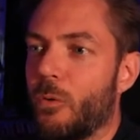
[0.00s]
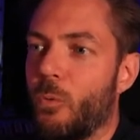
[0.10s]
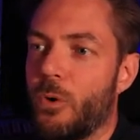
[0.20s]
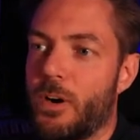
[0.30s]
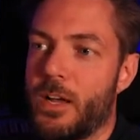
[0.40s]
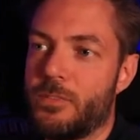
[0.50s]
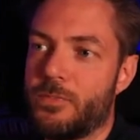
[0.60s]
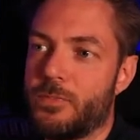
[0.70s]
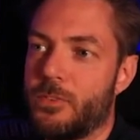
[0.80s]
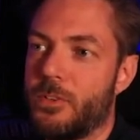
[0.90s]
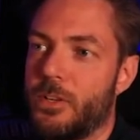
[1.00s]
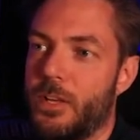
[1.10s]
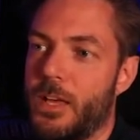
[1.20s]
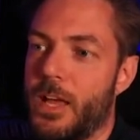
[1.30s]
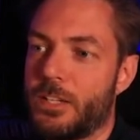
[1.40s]
where I've
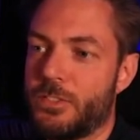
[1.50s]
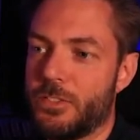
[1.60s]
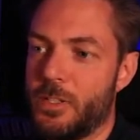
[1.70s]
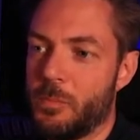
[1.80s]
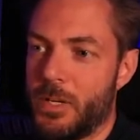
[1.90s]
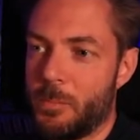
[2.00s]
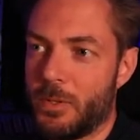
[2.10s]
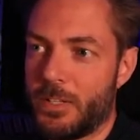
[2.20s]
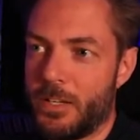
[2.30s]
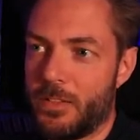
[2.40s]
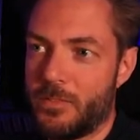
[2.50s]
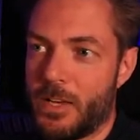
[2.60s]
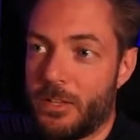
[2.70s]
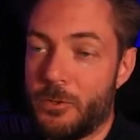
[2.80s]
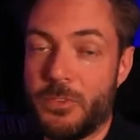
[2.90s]
actually manipulated the
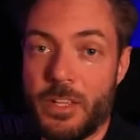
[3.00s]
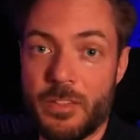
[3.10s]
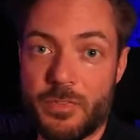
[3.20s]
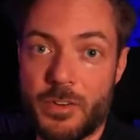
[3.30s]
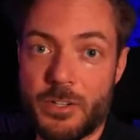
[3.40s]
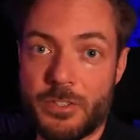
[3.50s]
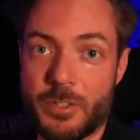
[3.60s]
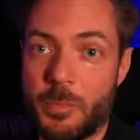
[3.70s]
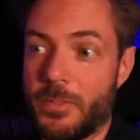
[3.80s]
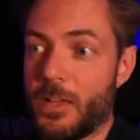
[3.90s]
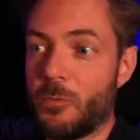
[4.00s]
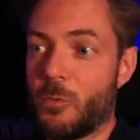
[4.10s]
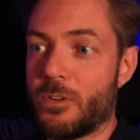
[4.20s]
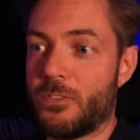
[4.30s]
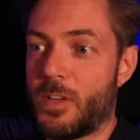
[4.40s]
values in the function, but then
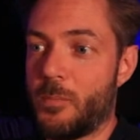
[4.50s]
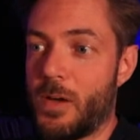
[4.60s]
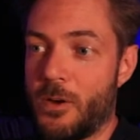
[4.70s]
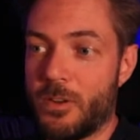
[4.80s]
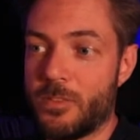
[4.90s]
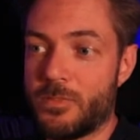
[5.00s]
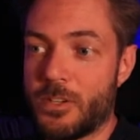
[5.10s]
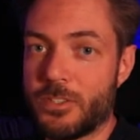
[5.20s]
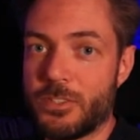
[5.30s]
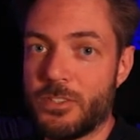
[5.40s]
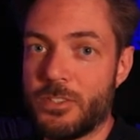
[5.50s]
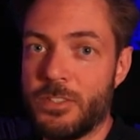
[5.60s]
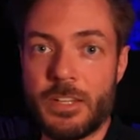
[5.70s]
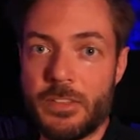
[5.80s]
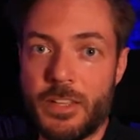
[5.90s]
once I'm out of the function,
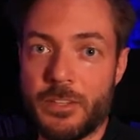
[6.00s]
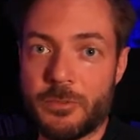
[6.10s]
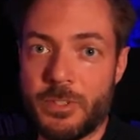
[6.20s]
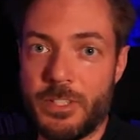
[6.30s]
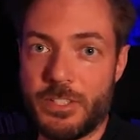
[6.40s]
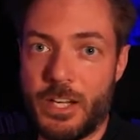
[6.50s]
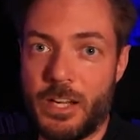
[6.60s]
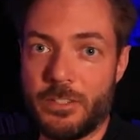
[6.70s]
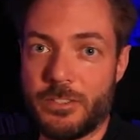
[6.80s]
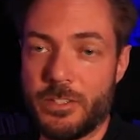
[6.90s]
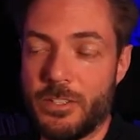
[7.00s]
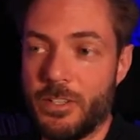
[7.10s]
nothing has really changed.